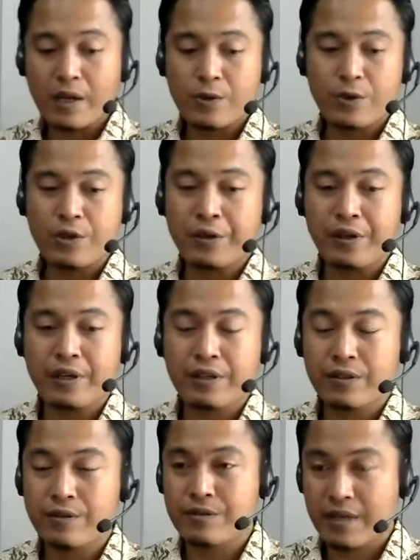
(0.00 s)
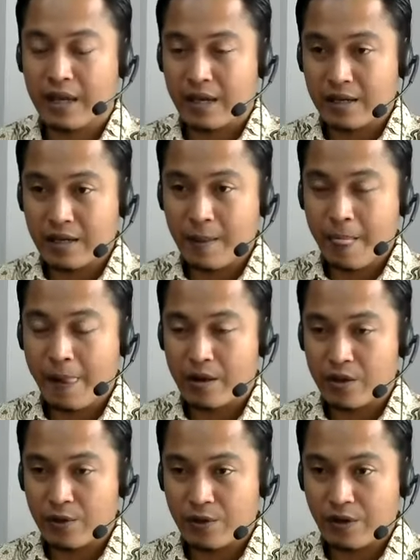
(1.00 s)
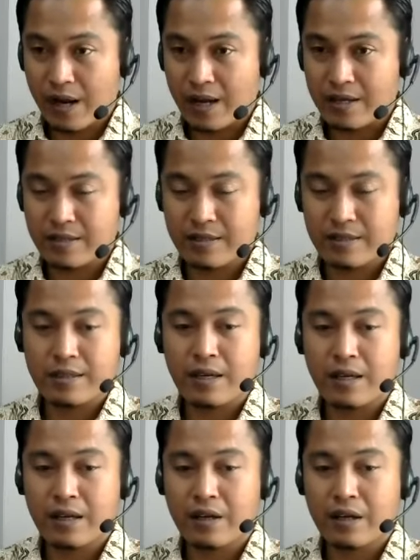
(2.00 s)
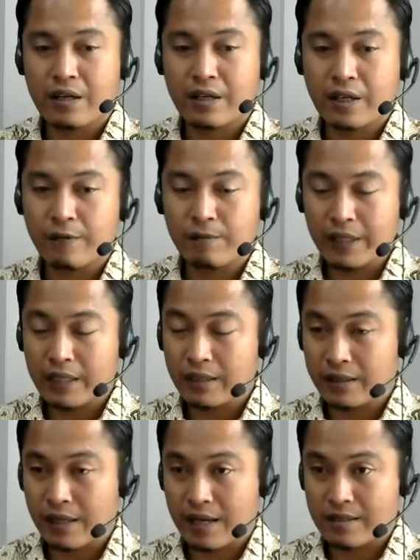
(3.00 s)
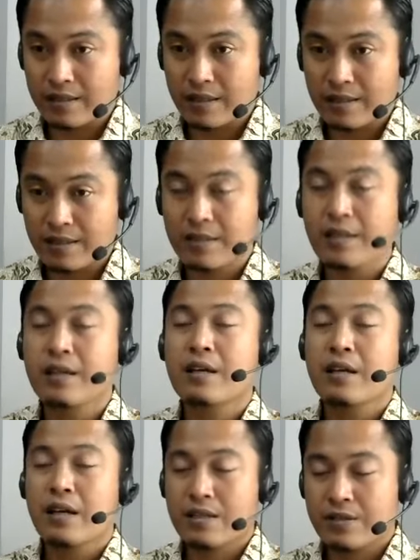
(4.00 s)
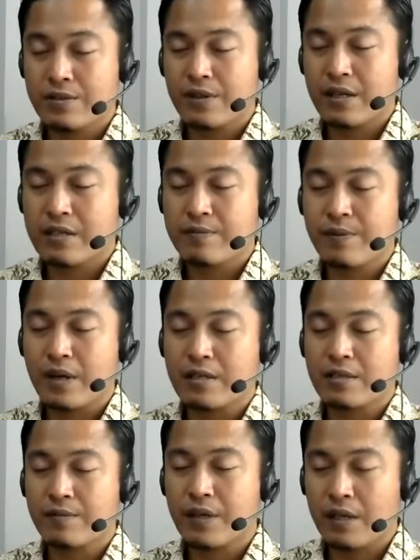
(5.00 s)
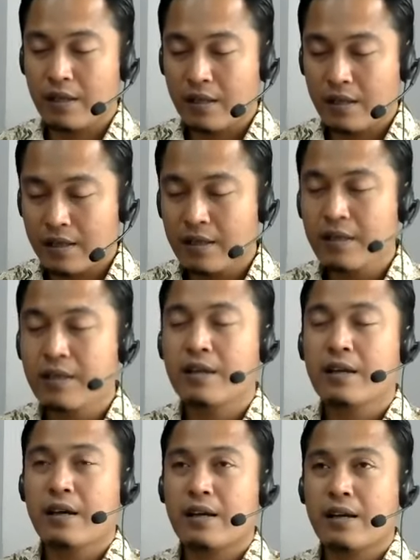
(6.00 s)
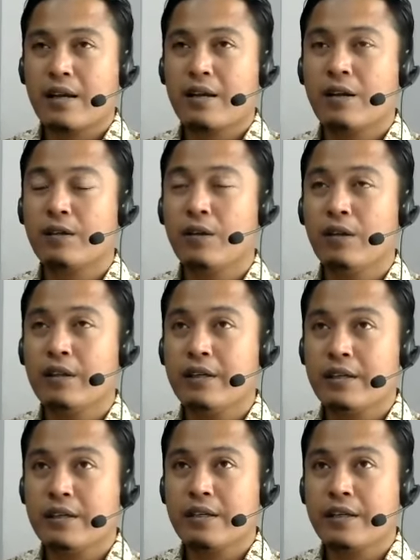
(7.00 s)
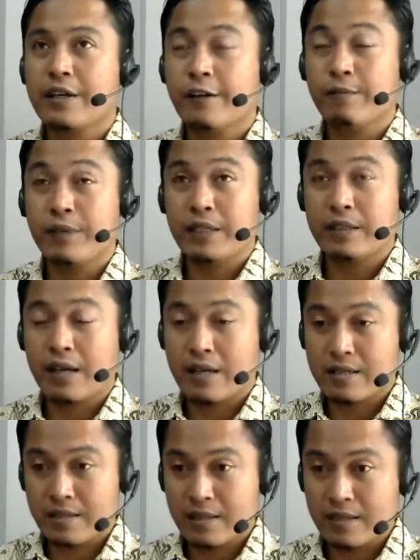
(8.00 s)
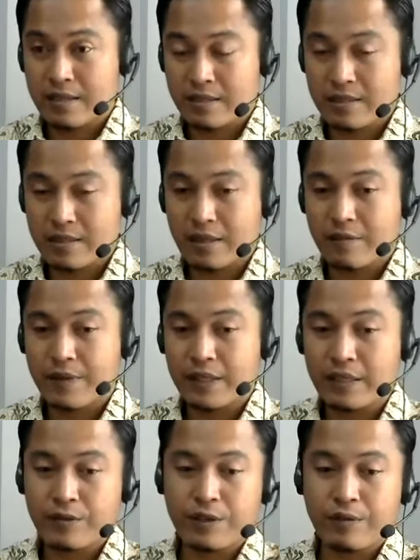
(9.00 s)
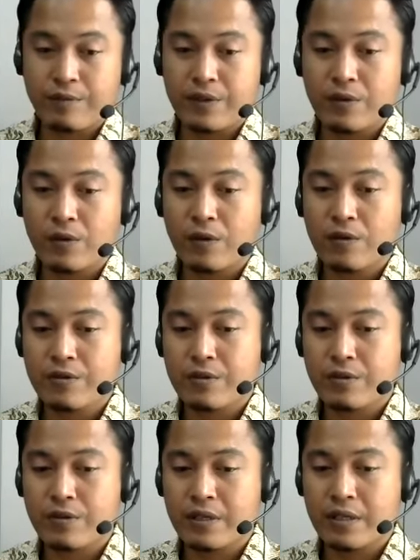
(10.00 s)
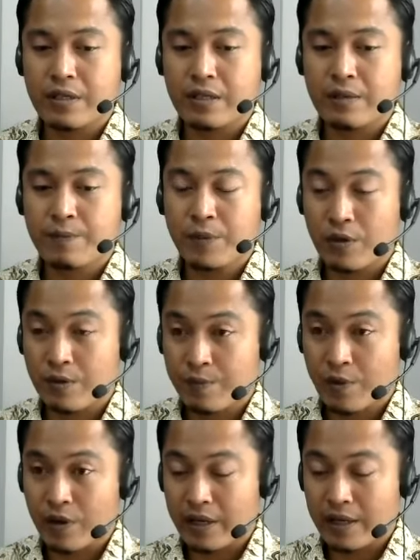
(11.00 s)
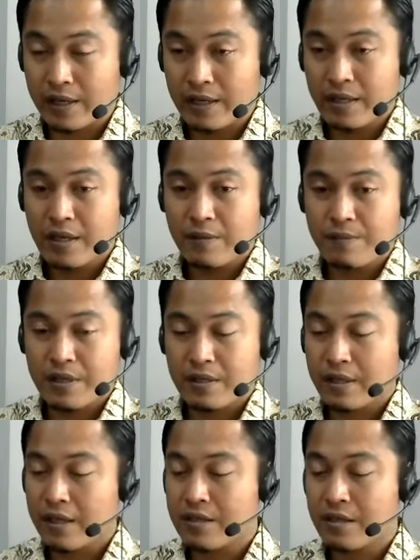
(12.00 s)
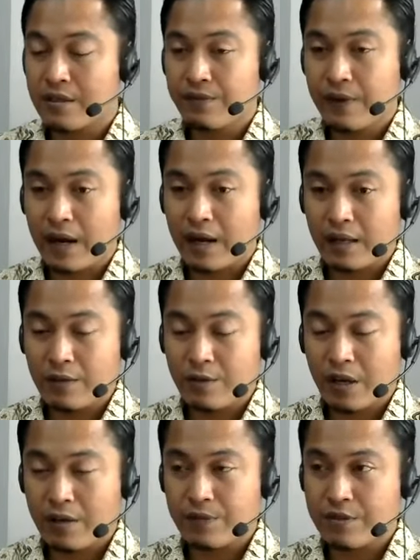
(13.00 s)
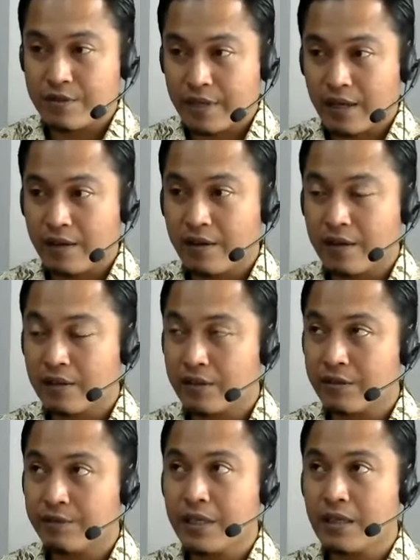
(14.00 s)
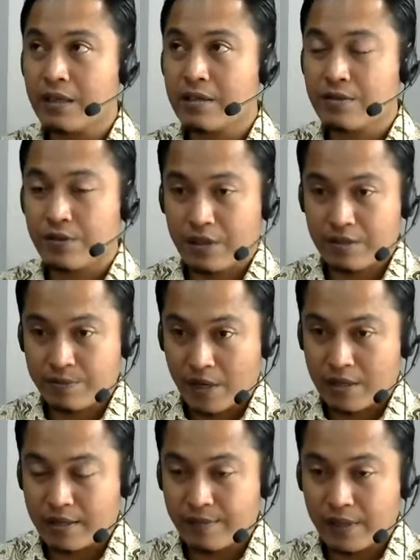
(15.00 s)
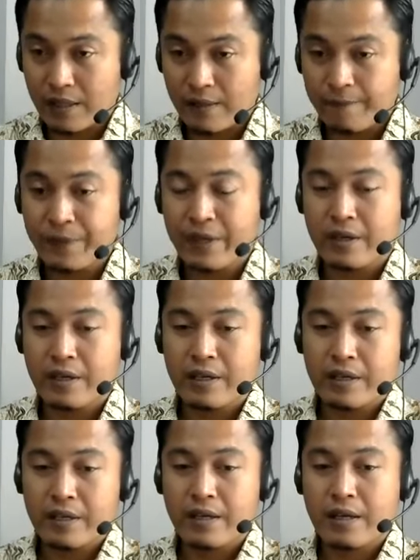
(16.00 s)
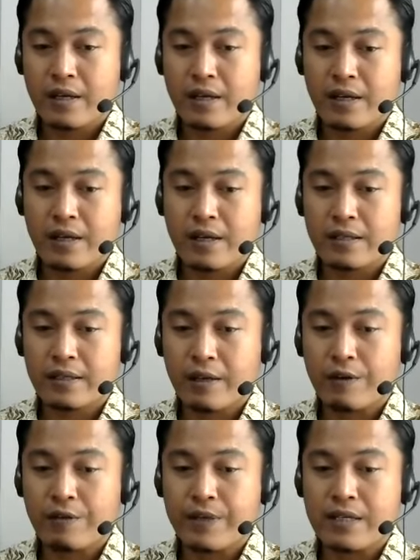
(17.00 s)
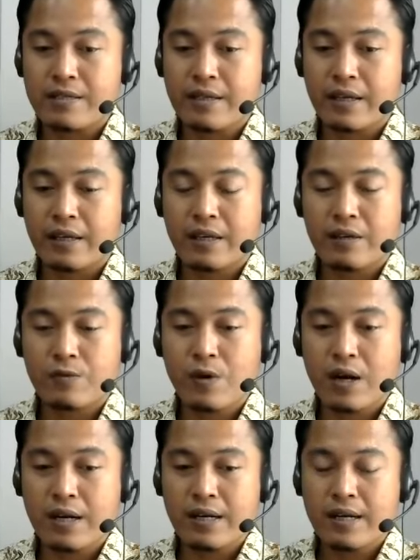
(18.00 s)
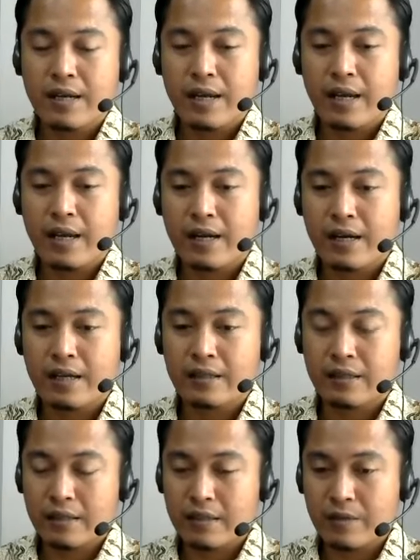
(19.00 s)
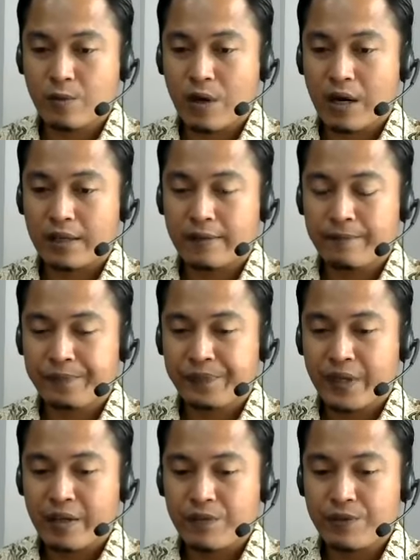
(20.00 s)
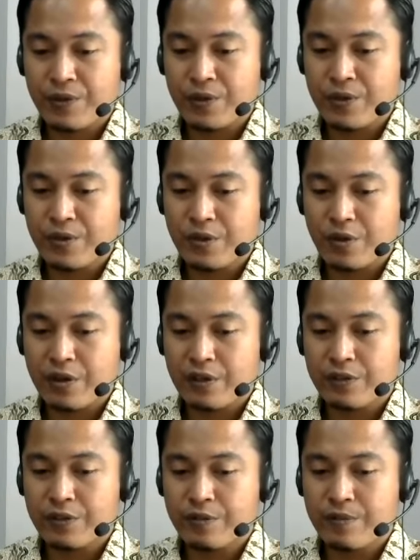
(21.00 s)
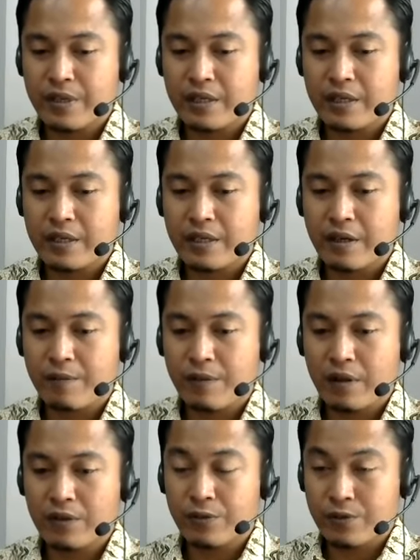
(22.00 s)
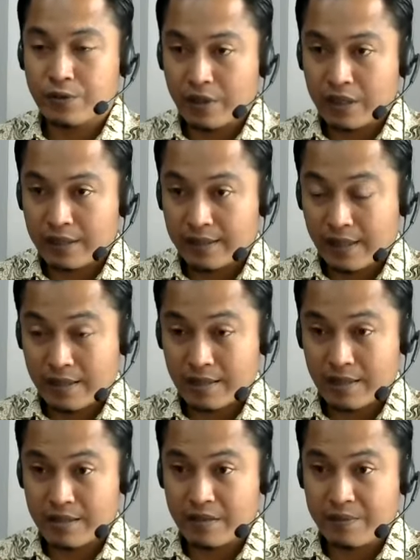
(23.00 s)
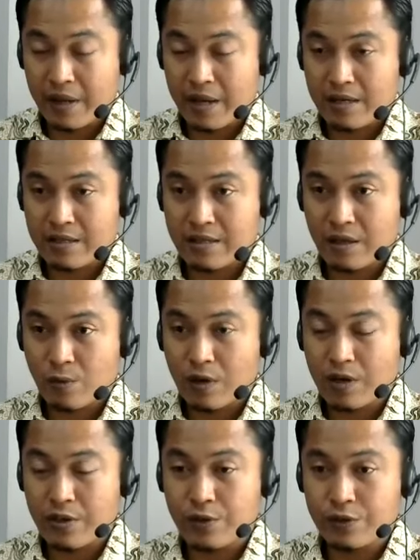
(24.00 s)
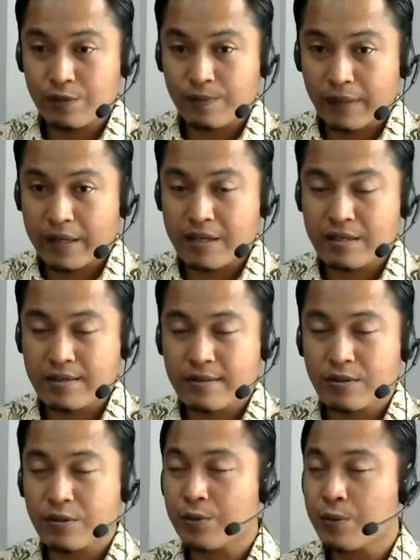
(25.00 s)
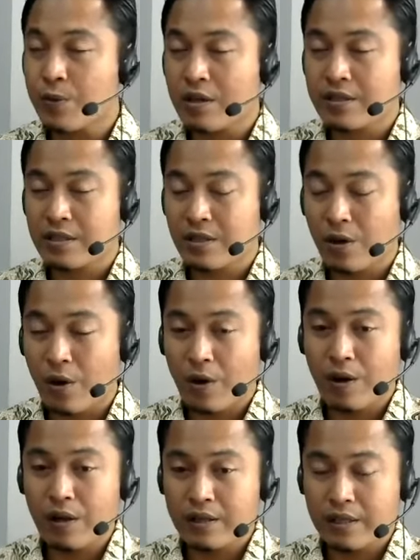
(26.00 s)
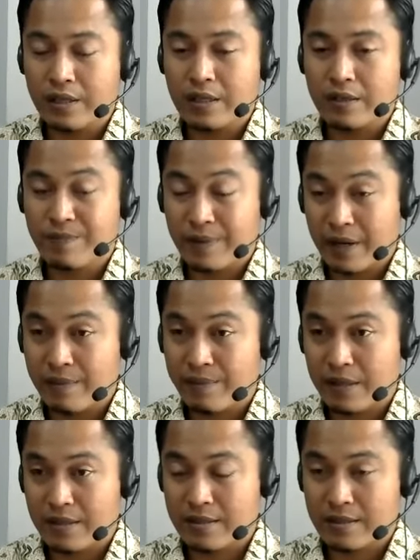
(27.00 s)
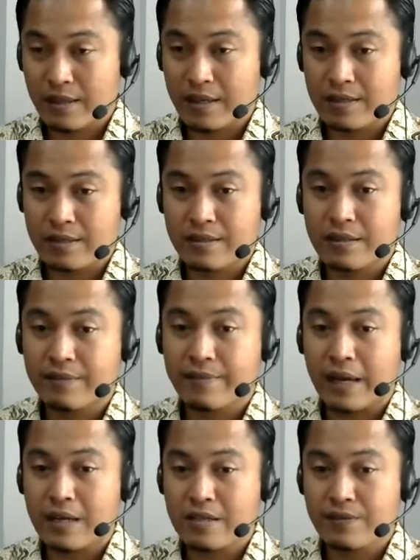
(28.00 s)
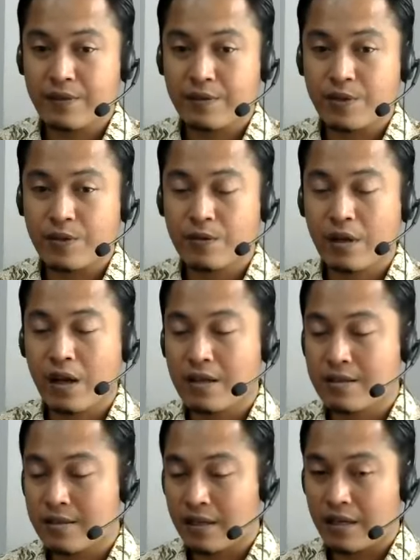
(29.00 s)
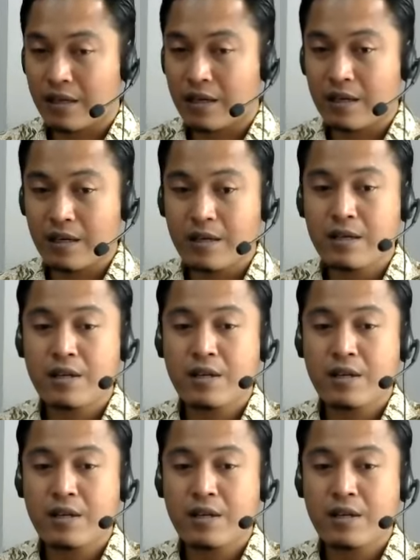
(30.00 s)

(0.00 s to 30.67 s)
you're going to send your guys uh, complete thesis as soon as possible and uh, not only the complete thesis yeah, but it will be also the PowerPoint presentation file you have to send it to me as soon as possible uh, that will be the second one and then the third one before you're going to be able to join the thesis defense I want you to please to watch all the previous thesis defense from your guys senior